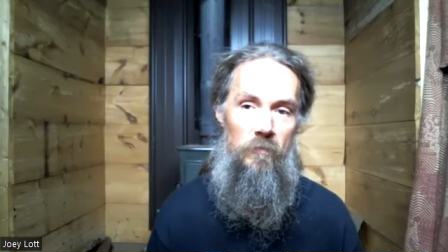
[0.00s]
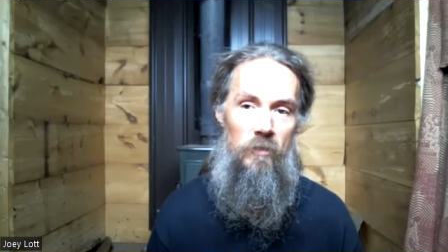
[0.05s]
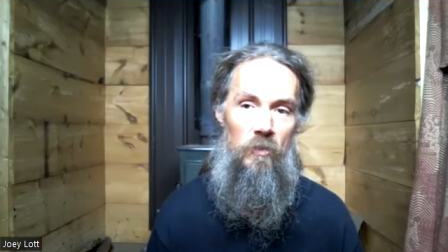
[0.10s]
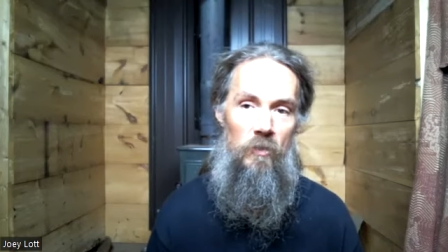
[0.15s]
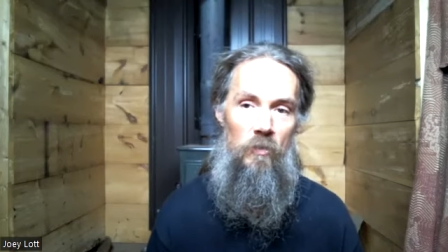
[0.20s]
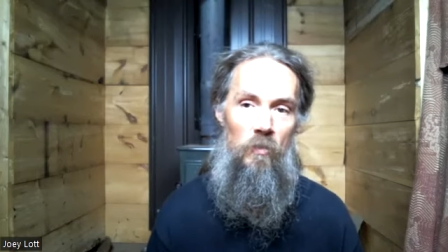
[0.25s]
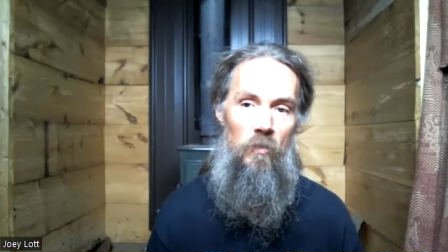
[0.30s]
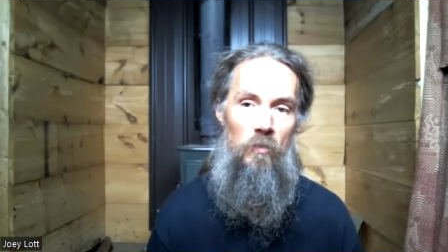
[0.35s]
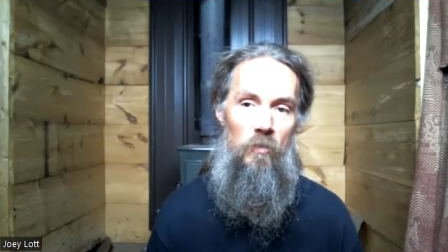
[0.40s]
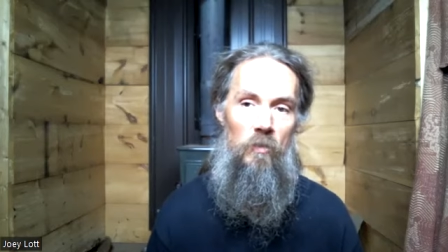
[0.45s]

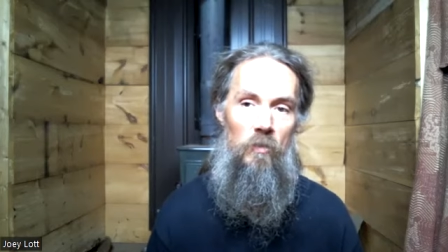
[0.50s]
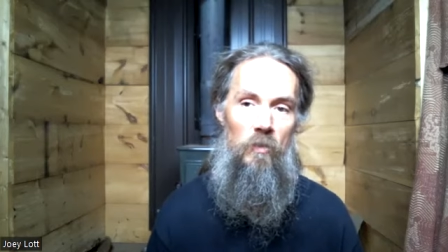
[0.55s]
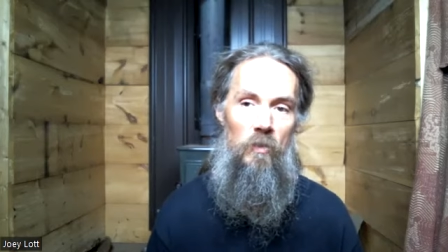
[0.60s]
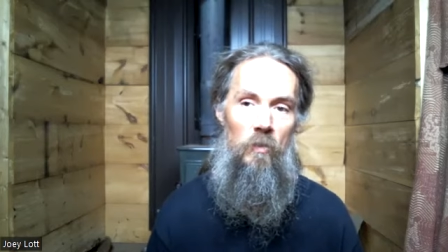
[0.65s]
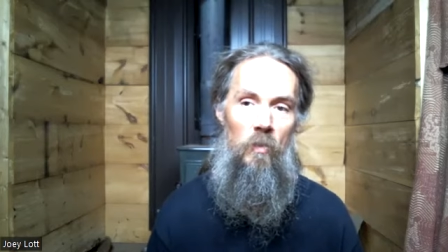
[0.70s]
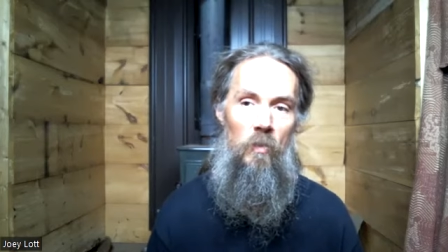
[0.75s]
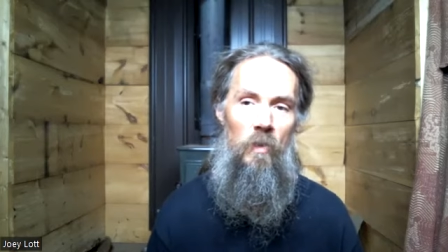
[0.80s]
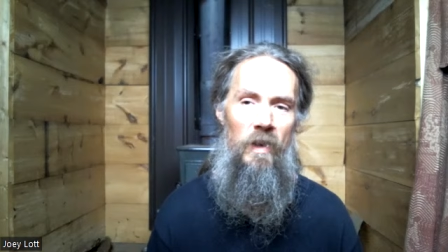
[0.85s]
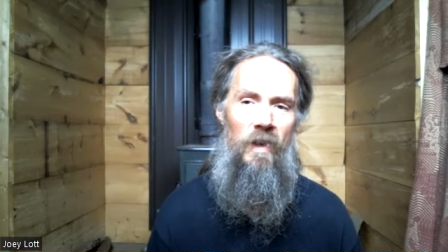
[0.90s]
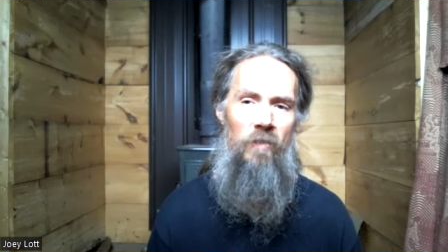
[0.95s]
you
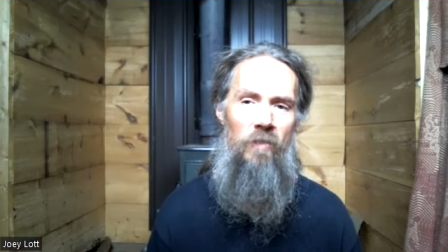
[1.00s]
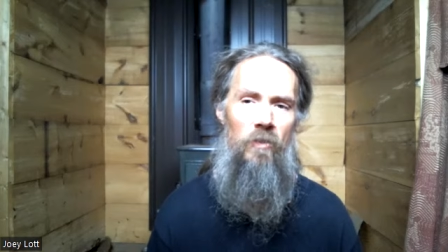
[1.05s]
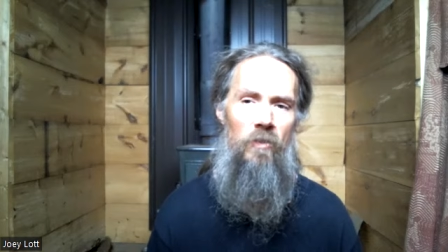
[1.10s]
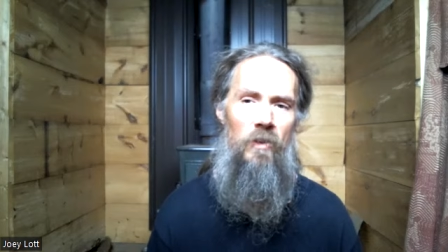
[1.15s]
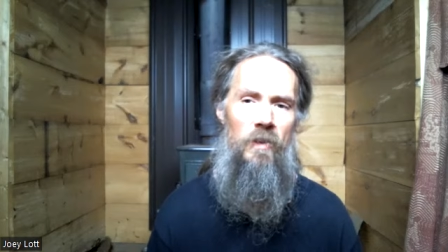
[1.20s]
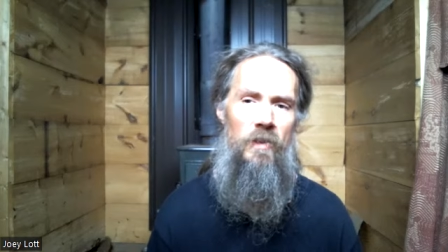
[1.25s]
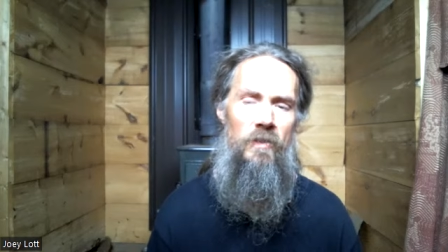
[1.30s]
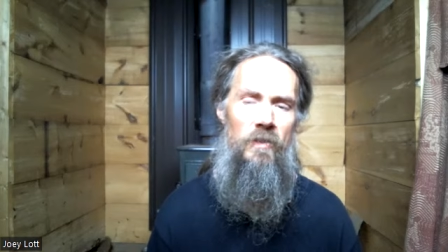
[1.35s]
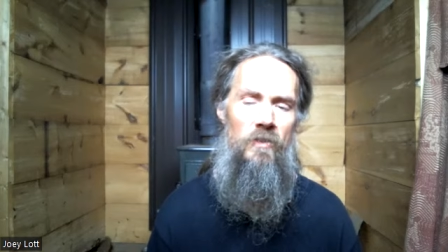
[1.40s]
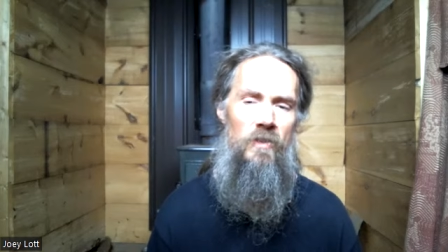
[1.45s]

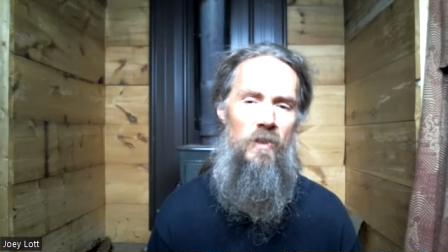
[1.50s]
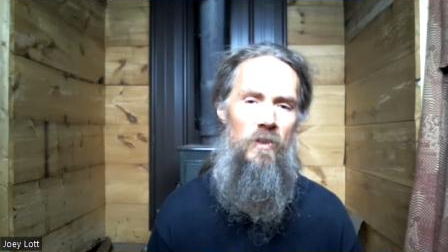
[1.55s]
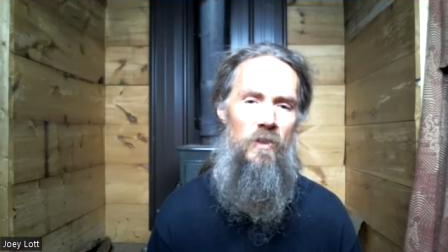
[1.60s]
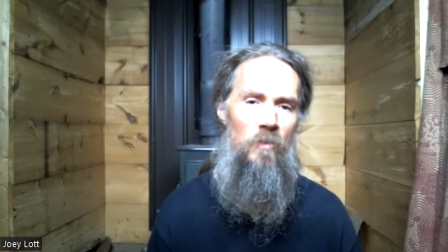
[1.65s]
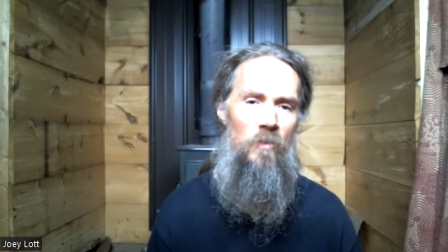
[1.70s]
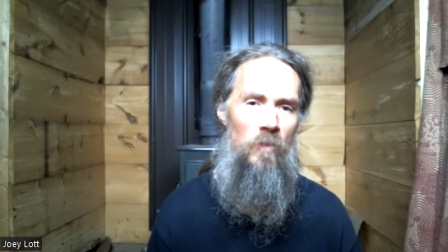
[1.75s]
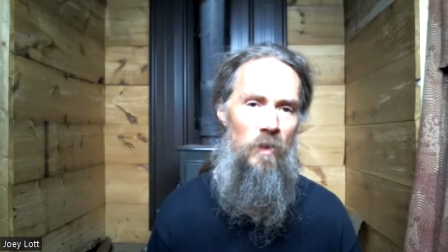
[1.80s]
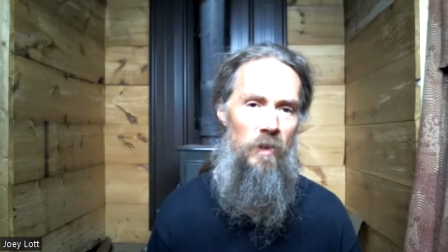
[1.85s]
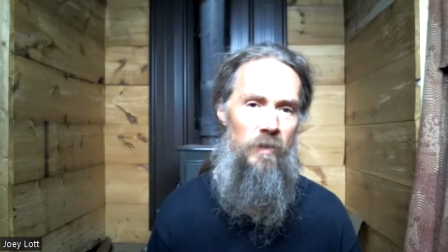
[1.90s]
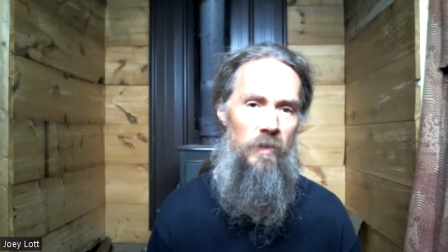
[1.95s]
whatever it is that
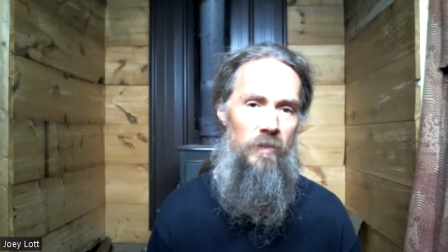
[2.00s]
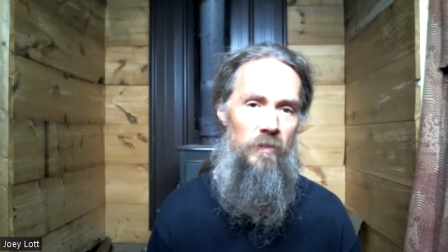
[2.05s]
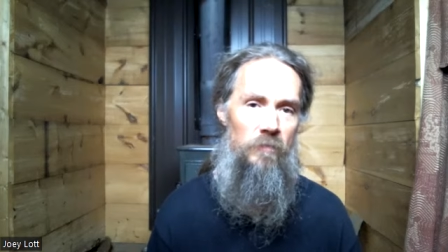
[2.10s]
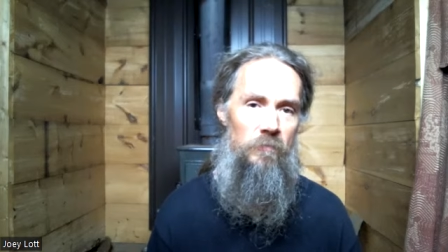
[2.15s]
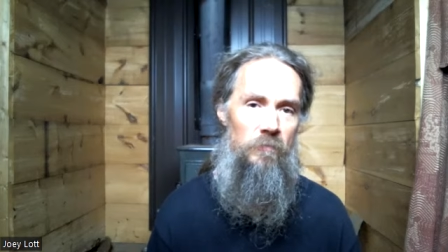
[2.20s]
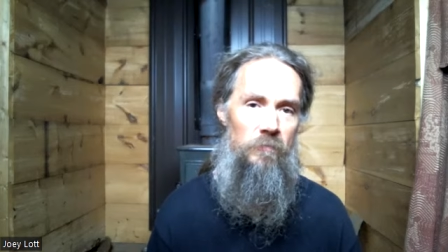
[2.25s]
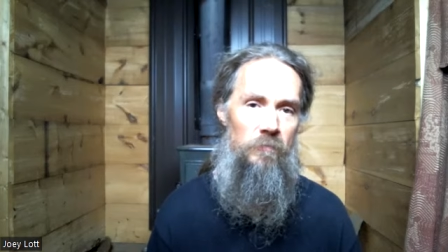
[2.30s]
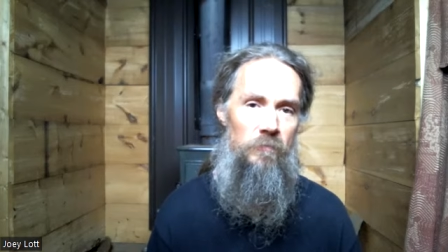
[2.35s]
you want